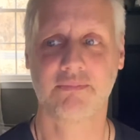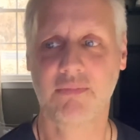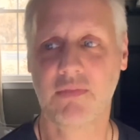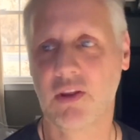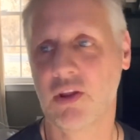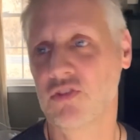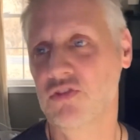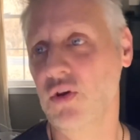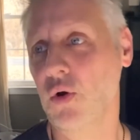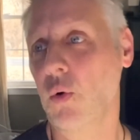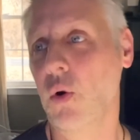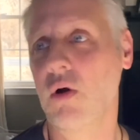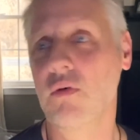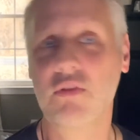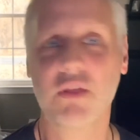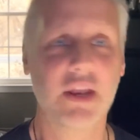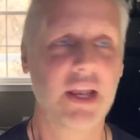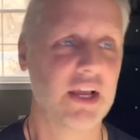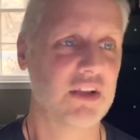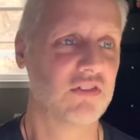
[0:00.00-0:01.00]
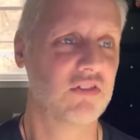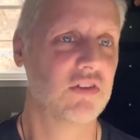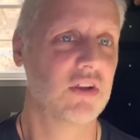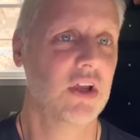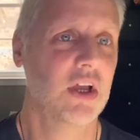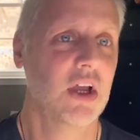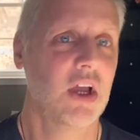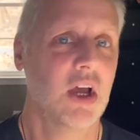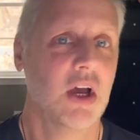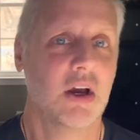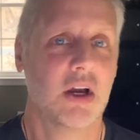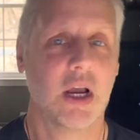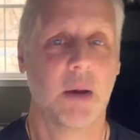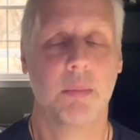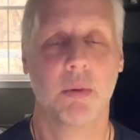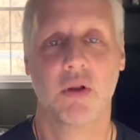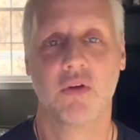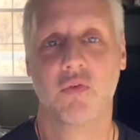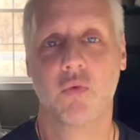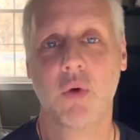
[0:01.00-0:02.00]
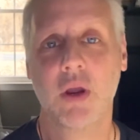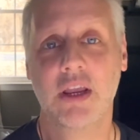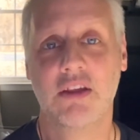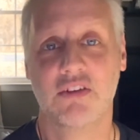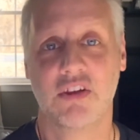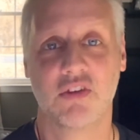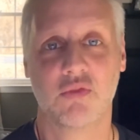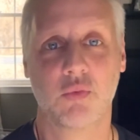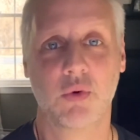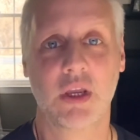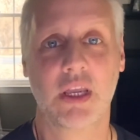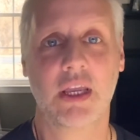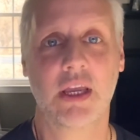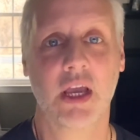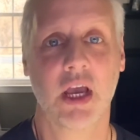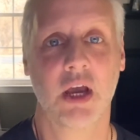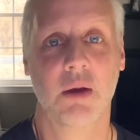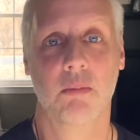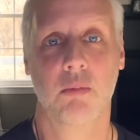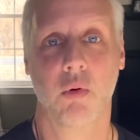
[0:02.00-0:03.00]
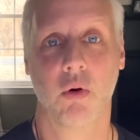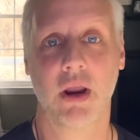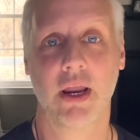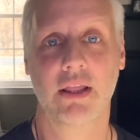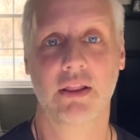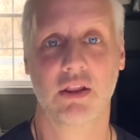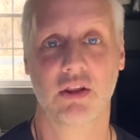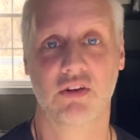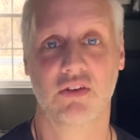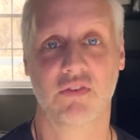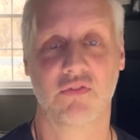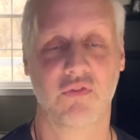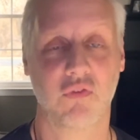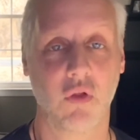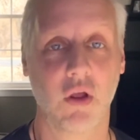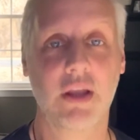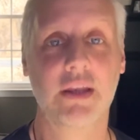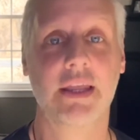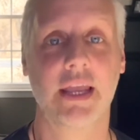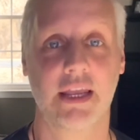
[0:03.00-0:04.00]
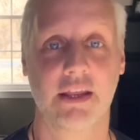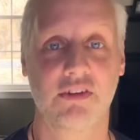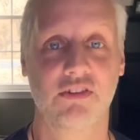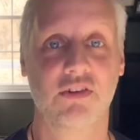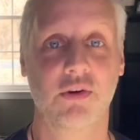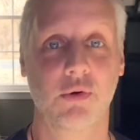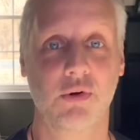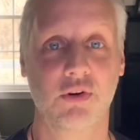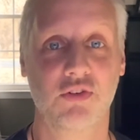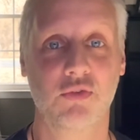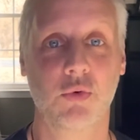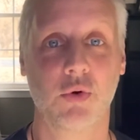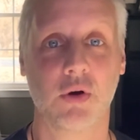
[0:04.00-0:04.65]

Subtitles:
So over the next couple of weeks, as we bring this Floodgate series to a